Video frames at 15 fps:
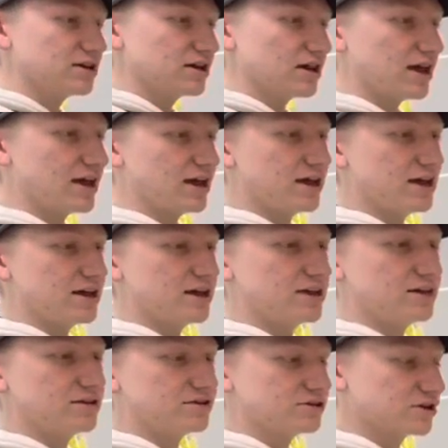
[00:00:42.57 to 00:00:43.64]

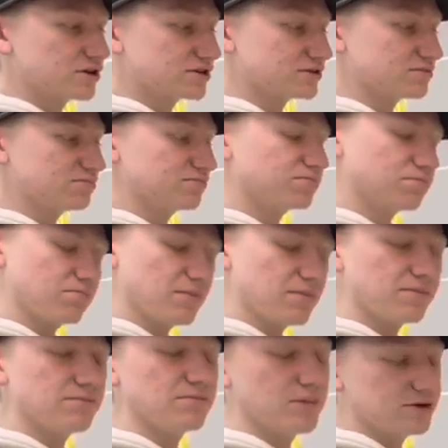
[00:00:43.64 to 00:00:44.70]
and just
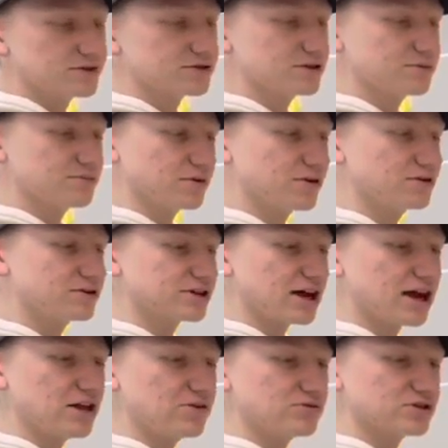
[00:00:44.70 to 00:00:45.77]
mostly
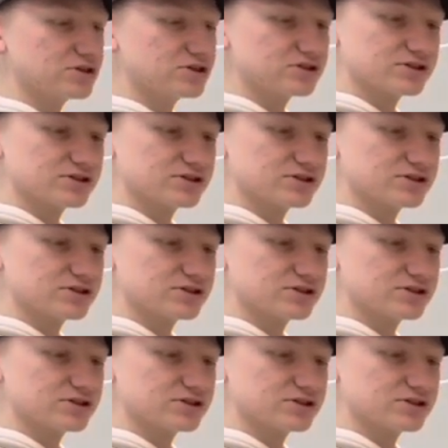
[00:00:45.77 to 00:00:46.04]
prototype just